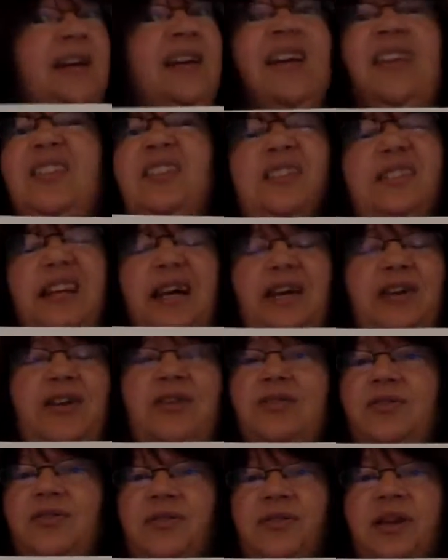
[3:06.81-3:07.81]
And they'll tell
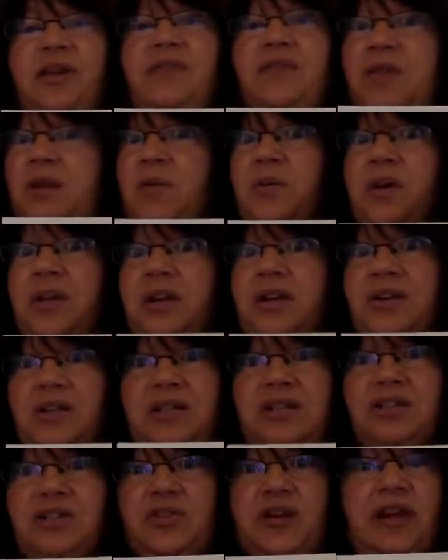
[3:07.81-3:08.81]
you if they were here.
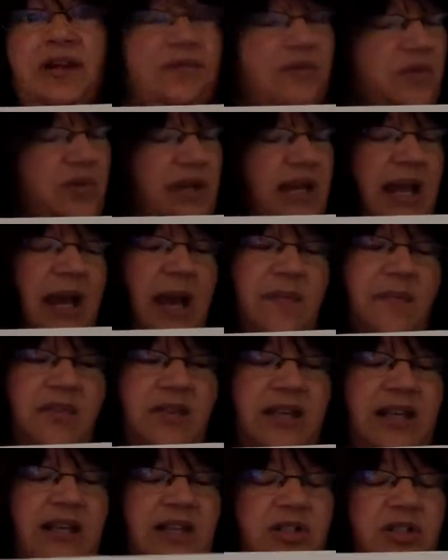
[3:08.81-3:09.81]
And it's great. Recap for
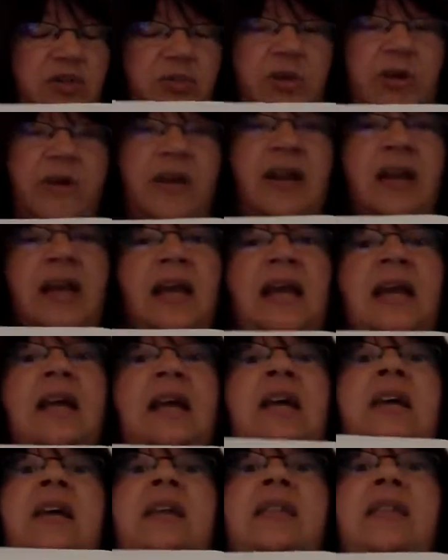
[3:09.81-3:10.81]
the kids who weren't.
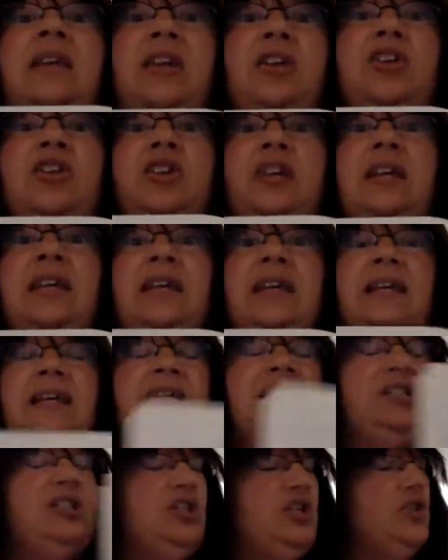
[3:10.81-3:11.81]
Then you're going to kick
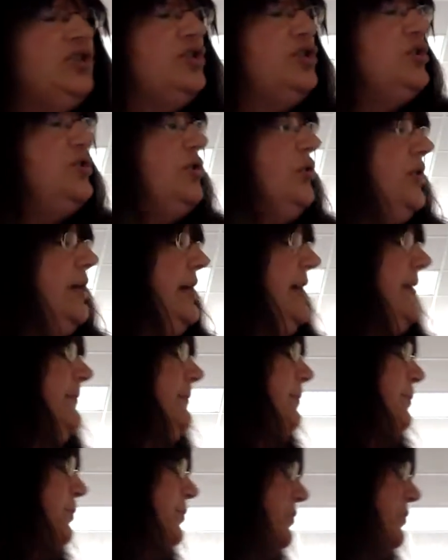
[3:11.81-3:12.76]
into your story